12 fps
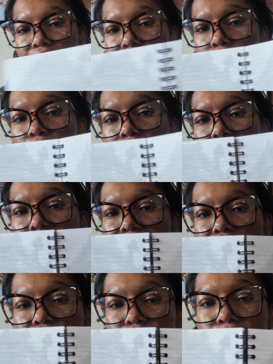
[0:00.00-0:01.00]
and then 1
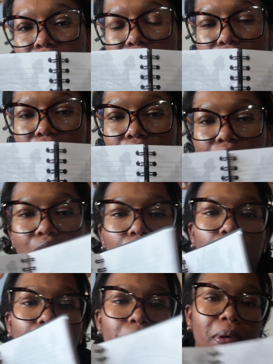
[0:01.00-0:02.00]
page blank,
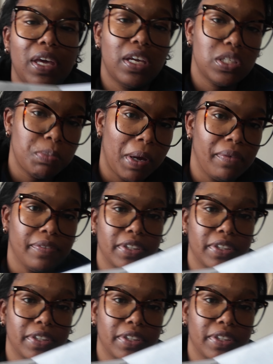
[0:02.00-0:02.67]
1 page Bible